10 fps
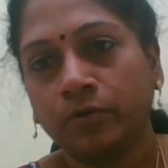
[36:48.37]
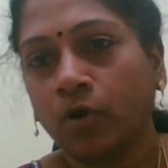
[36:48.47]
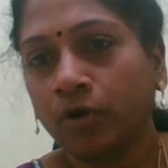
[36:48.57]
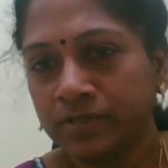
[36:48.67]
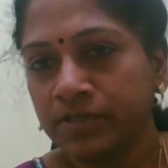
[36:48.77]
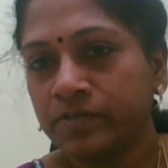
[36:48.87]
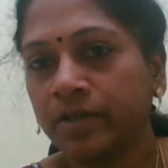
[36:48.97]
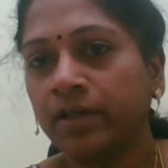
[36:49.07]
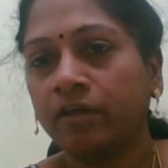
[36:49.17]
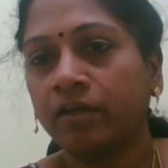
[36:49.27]
Not
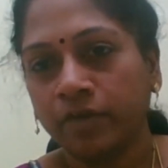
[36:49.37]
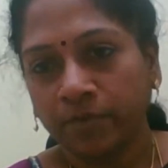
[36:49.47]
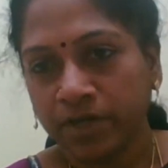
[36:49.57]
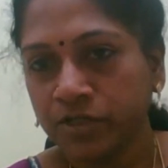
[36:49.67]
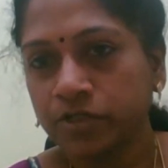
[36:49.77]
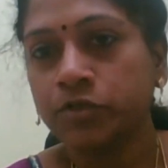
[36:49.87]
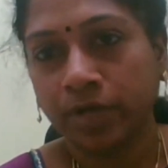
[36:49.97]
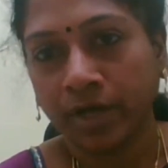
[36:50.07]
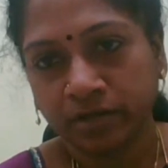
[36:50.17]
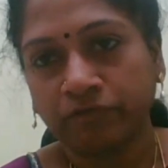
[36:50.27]
necessarily every patient
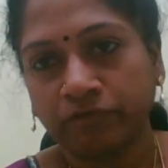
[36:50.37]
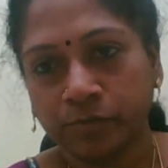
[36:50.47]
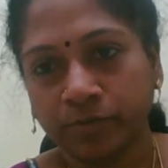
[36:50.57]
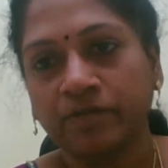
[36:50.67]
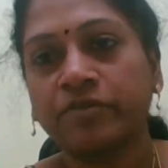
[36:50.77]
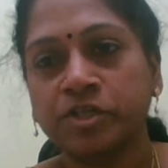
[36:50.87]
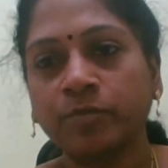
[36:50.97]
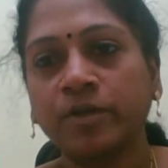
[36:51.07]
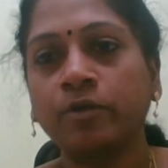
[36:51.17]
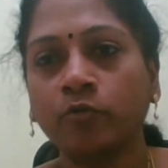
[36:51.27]
should get the fresh blood.
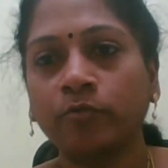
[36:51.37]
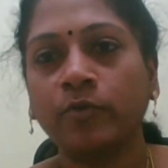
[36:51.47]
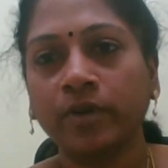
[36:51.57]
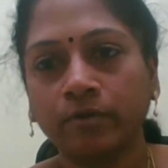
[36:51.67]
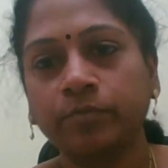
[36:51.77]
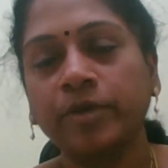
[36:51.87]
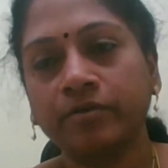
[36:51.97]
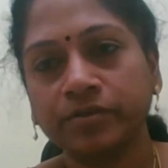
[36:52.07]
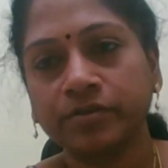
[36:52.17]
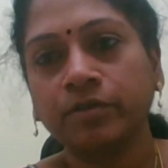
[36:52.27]
Fresh blood would
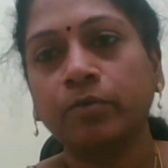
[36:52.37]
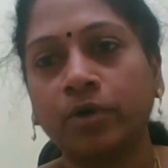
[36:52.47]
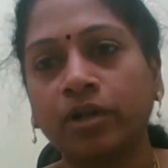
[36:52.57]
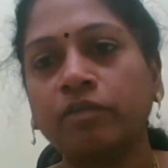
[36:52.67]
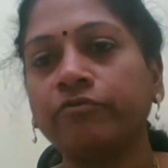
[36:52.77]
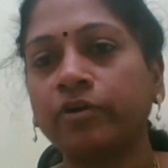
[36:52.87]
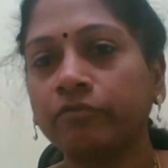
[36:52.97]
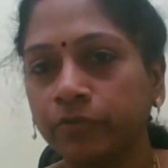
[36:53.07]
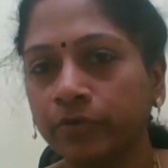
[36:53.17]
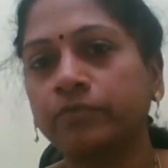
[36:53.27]
be reserved only for
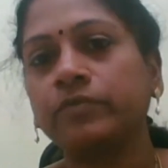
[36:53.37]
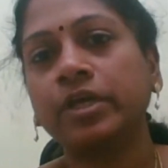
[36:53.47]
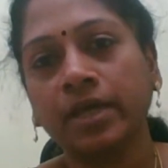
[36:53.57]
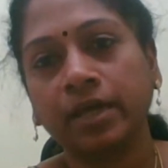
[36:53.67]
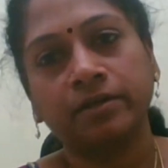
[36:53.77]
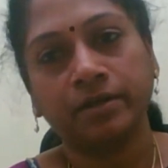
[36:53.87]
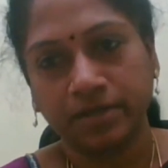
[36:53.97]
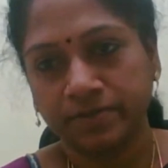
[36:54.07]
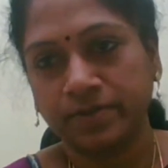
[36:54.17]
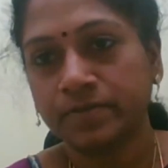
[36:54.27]
few indicated
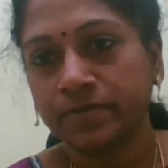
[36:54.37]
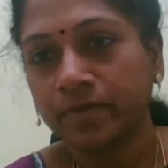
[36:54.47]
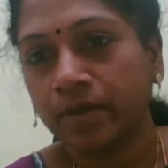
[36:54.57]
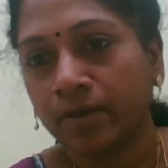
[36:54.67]
cases.